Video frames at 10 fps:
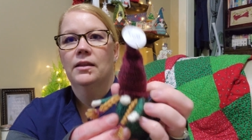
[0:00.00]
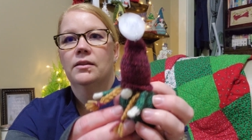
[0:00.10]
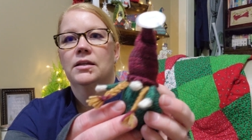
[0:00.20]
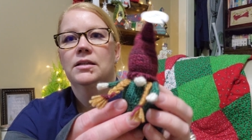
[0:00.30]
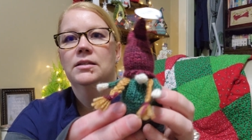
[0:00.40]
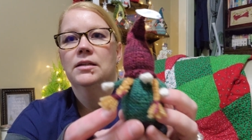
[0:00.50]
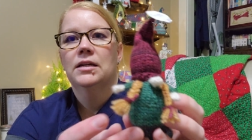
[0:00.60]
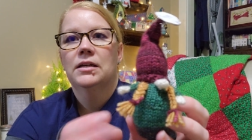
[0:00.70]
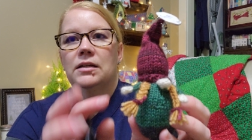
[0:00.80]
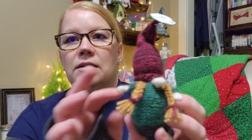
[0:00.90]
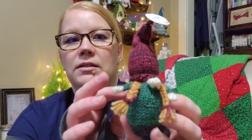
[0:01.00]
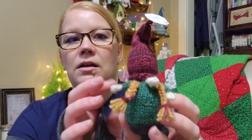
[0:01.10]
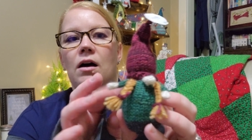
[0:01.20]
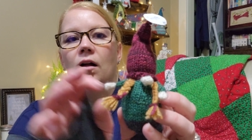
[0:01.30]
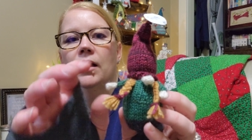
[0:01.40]
this is
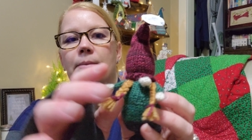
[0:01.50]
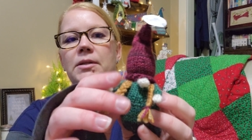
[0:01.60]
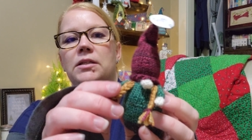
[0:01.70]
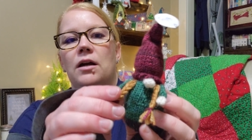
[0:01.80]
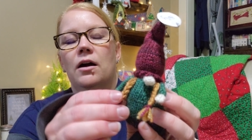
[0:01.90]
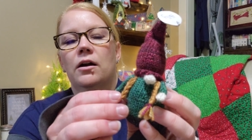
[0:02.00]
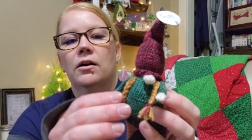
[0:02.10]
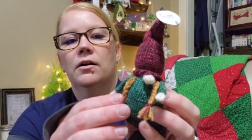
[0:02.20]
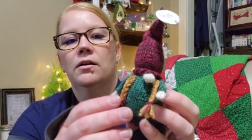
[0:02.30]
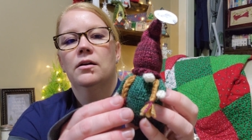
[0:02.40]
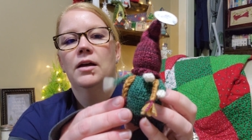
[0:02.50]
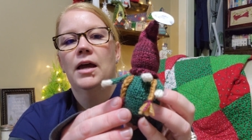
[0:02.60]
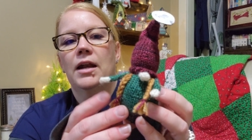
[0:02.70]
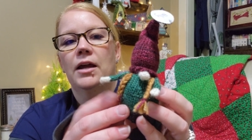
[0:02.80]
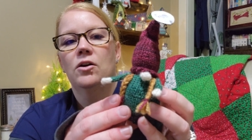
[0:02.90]
all Emma's yarn.
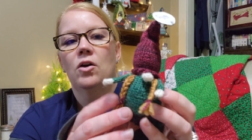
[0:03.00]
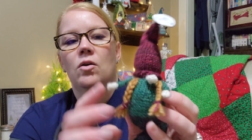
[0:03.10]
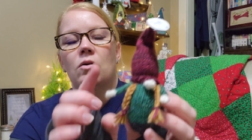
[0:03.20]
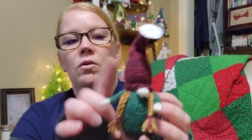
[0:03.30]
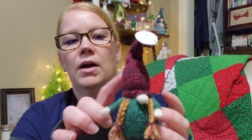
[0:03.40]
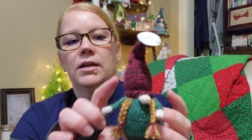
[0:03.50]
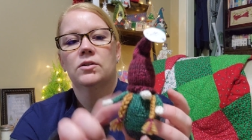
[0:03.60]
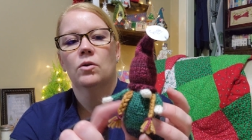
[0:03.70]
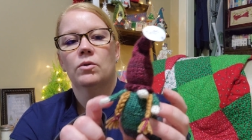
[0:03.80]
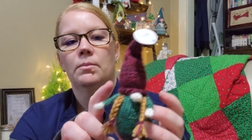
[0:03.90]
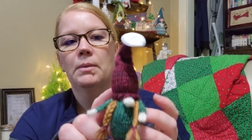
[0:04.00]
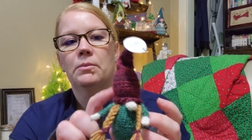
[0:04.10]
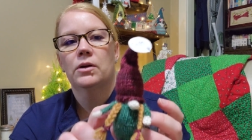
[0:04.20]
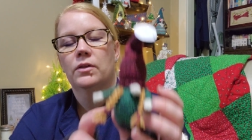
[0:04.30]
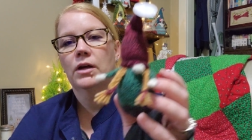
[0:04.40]
And I don't
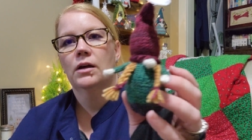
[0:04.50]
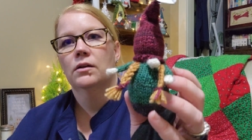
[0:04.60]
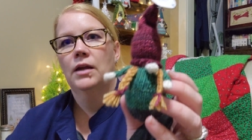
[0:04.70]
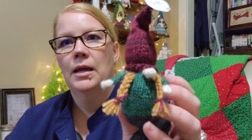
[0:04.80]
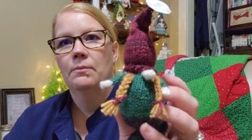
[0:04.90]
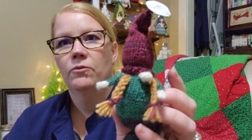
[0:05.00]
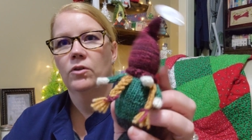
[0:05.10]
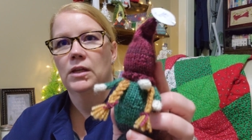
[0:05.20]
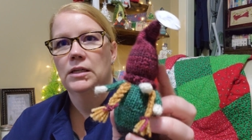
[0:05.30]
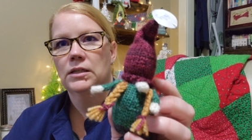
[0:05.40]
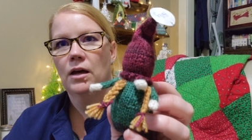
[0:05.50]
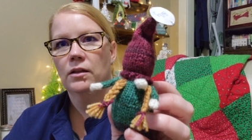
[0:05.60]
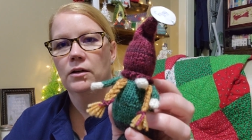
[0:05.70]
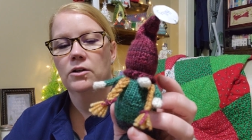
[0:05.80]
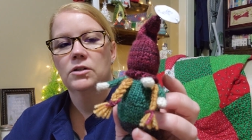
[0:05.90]
remember the name for these
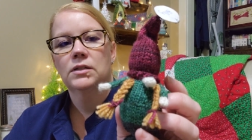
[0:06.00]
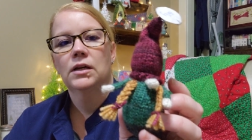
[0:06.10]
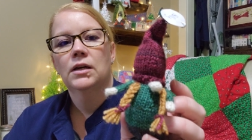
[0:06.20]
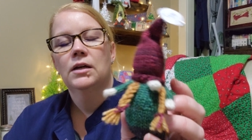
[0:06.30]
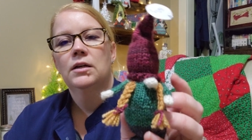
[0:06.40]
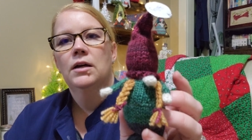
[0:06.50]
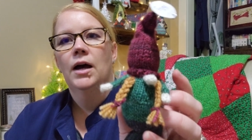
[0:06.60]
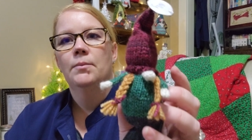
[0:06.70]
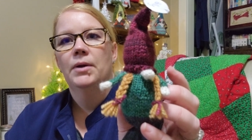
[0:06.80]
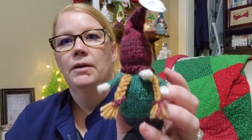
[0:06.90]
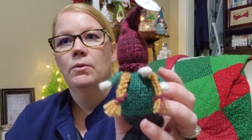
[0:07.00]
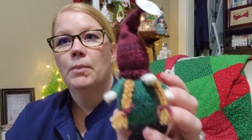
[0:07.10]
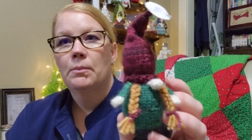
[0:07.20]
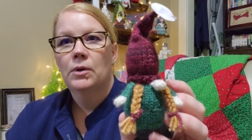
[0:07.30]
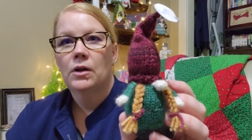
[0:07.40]
colors, but I
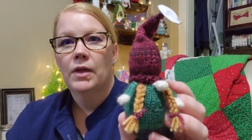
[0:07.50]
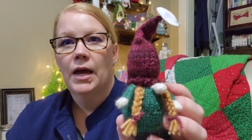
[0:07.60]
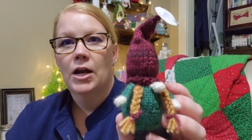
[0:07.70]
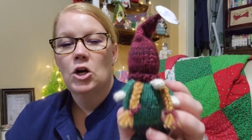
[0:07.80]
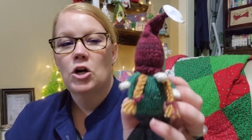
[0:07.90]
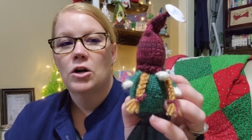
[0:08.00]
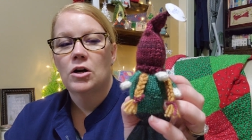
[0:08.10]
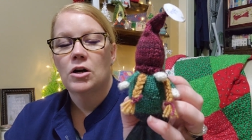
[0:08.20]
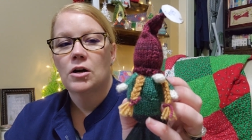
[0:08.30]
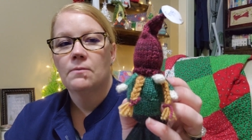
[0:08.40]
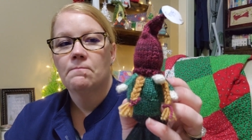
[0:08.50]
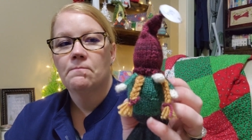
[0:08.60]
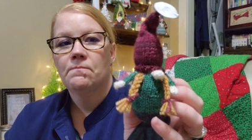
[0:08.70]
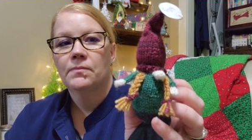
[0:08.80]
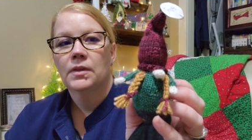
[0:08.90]
remember that her
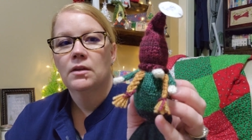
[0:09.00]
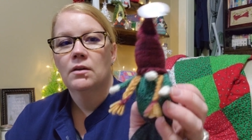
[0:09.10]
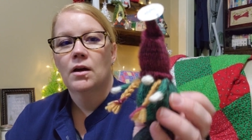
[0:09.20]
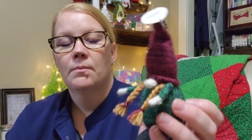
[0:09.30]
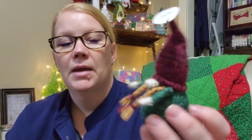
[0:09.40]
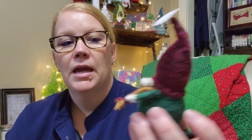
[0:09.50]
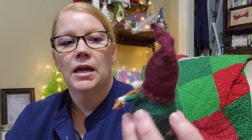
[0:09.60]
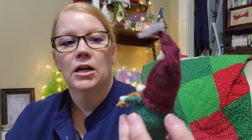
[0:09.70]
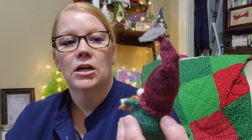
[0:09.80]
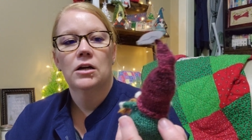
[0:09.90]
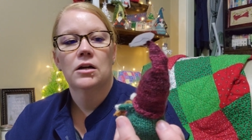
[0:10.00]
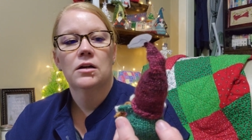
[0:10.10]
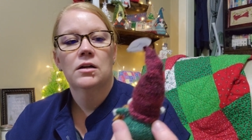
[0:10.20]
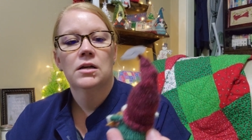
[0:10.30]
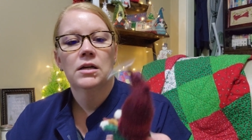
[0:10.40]
hair
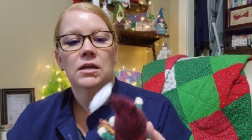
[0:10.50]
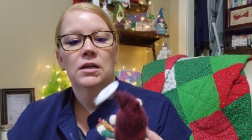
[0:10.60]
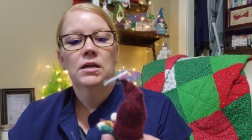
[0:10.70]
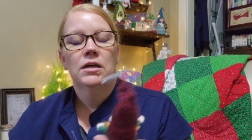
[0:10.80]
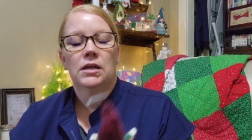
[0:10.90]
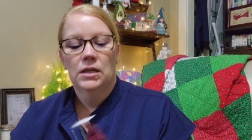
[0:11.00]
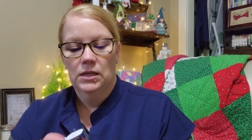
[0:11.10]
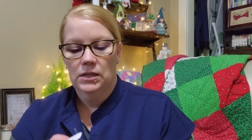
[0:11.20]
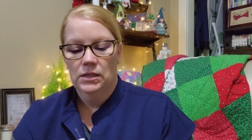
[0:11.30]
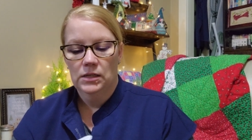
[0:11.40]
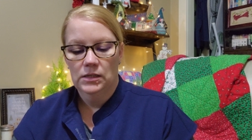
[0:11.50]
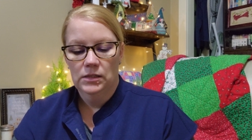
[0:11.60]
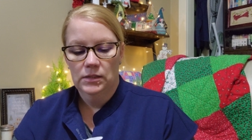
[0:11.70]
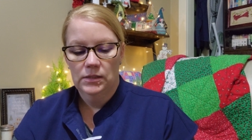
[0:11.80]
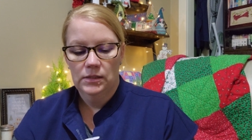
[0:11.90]

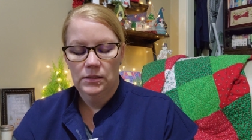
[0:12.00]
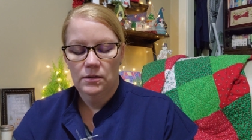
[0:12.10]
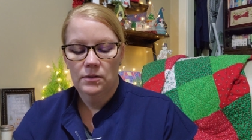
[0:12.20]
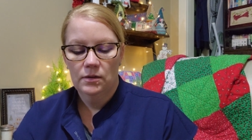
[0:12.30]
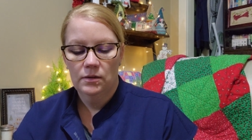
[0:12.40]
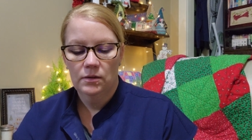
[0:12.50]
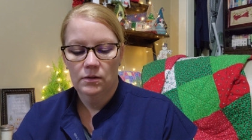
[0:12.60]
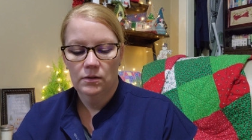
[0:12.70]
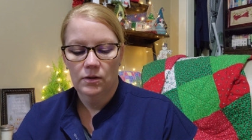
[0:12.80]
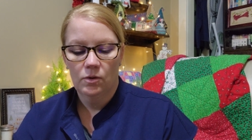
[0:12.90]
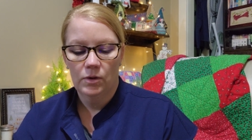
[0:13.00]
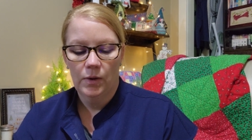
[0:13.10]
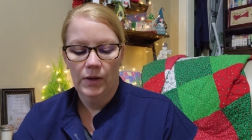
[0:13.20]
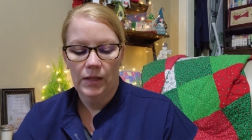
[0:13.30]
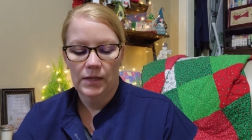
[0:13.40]
is, oh no,
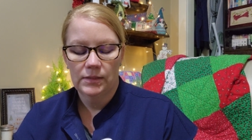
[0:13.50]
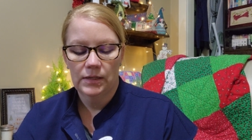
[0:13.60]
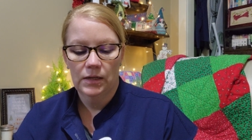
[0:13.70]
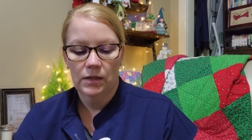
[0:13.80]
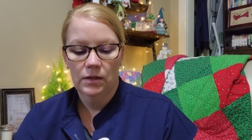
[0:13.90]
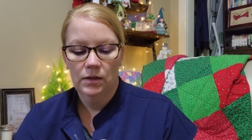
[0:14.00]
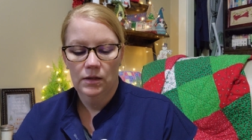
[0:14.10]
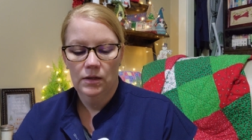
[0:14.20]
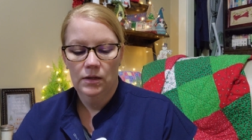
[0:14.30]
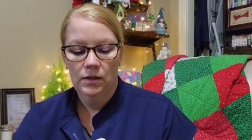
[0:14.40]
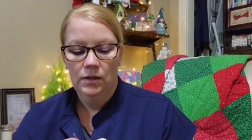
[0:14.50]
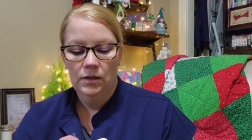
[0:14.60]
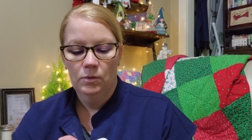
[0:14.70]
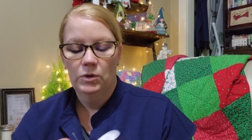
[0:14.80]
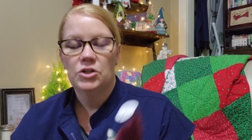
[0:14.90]
I lost it.
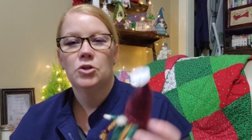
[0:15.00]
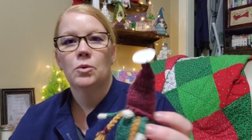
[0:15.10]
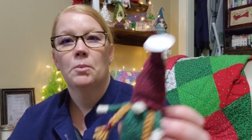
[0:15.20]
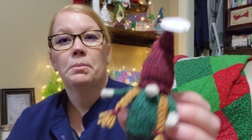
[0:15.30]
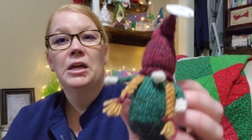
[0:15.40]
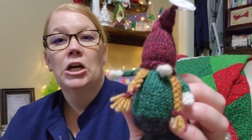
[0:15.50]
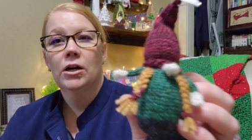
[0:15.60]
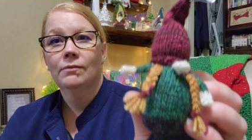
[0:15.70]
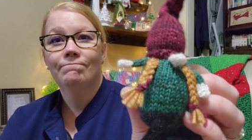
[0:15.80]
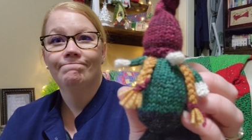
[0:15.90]
Wish You Were Beer